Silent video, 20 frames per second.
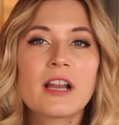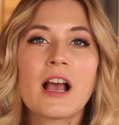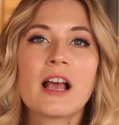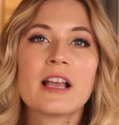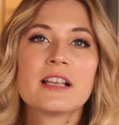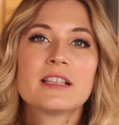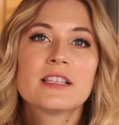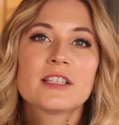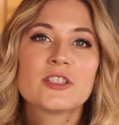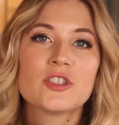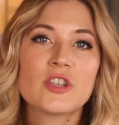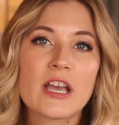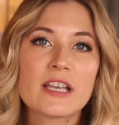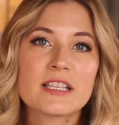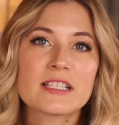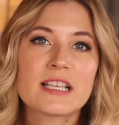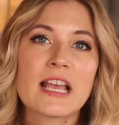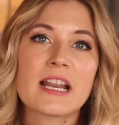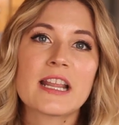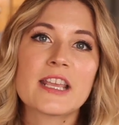I
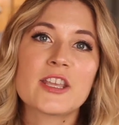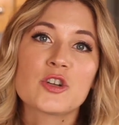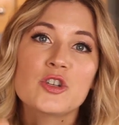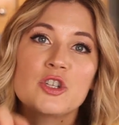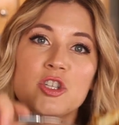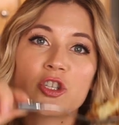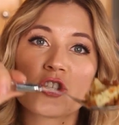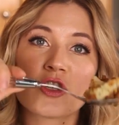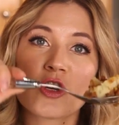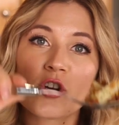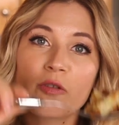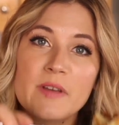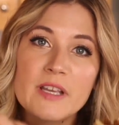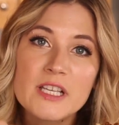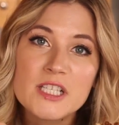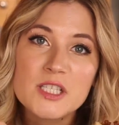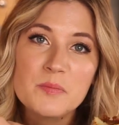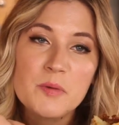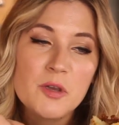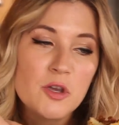suggest getting your
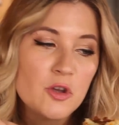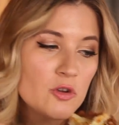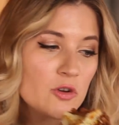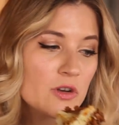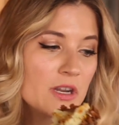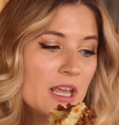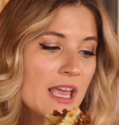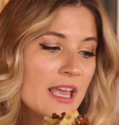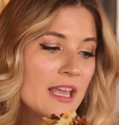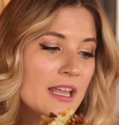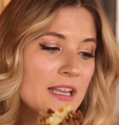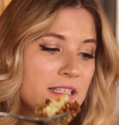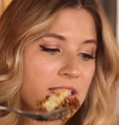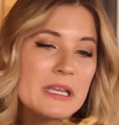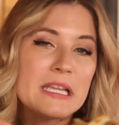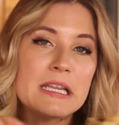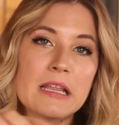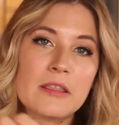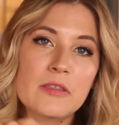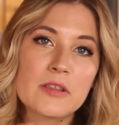serving spoon and
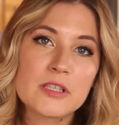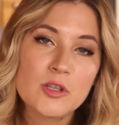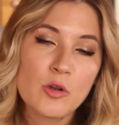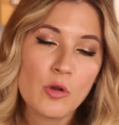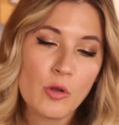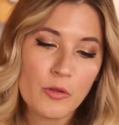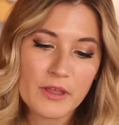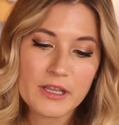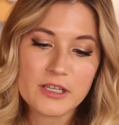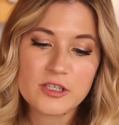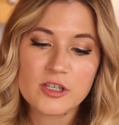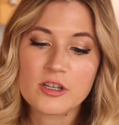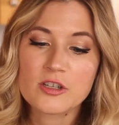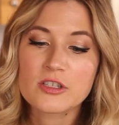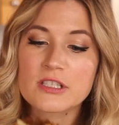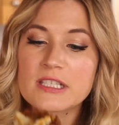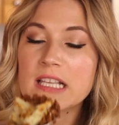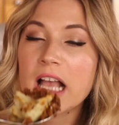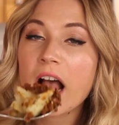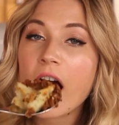eating this whole thing to
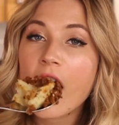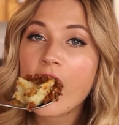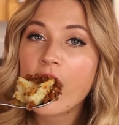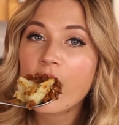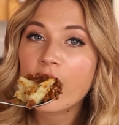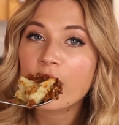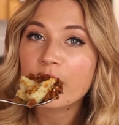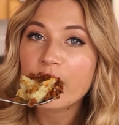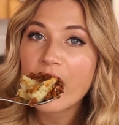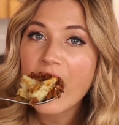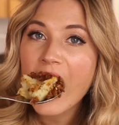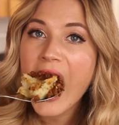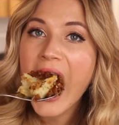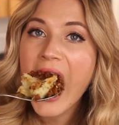yourself.